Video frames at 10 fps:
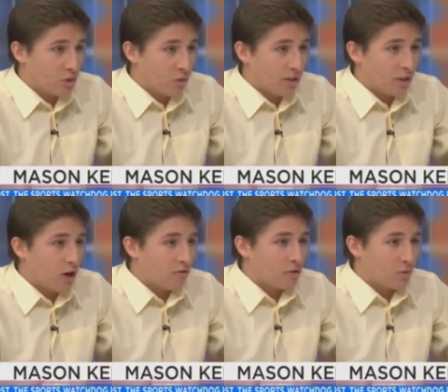who were their
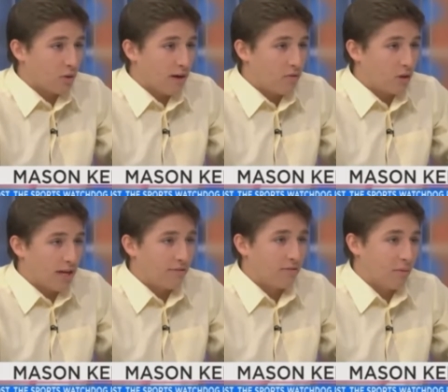conference rival
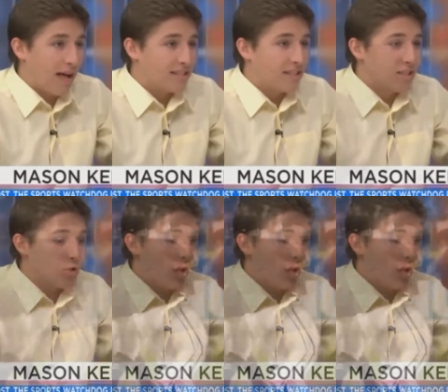kind of from last season, who